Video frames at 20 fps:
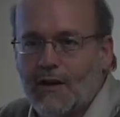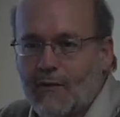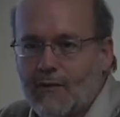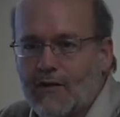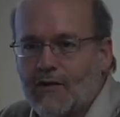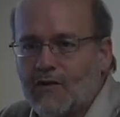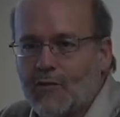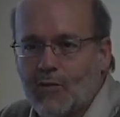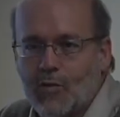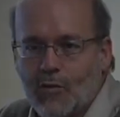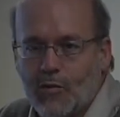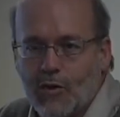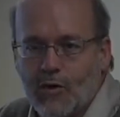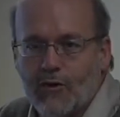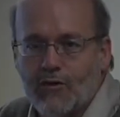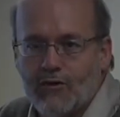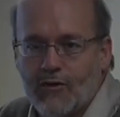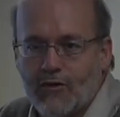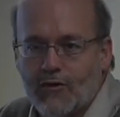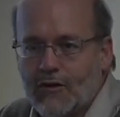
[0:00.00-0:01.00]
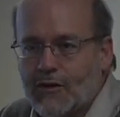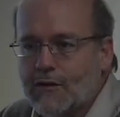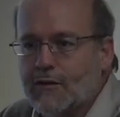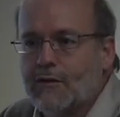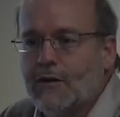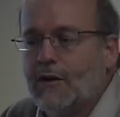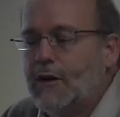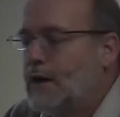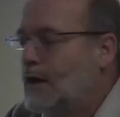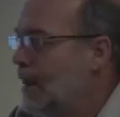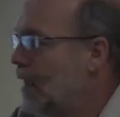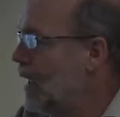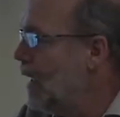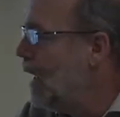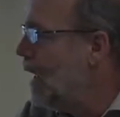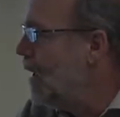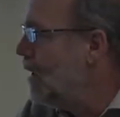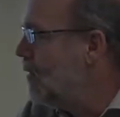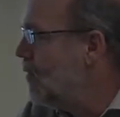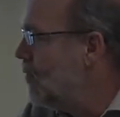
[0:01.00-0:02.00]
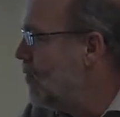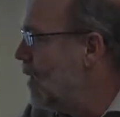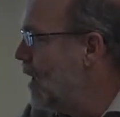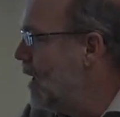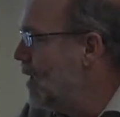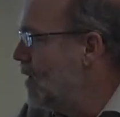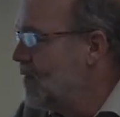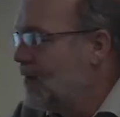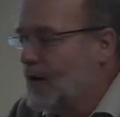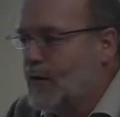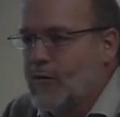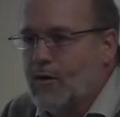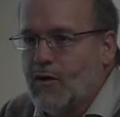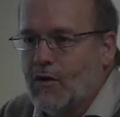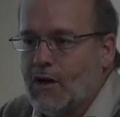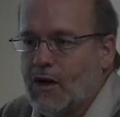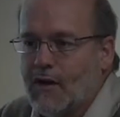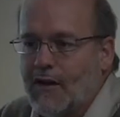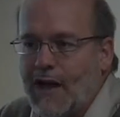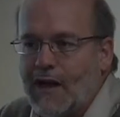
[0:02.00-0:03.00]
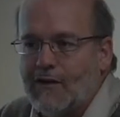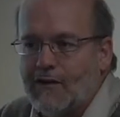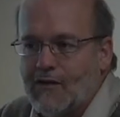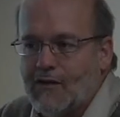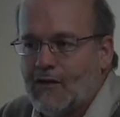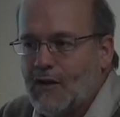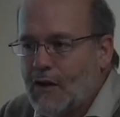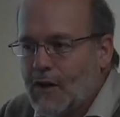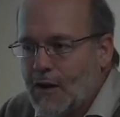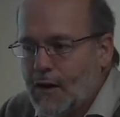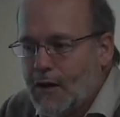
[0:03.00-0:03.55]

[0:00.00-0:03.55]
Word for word: give us some proposals, and invited them to look. And that's,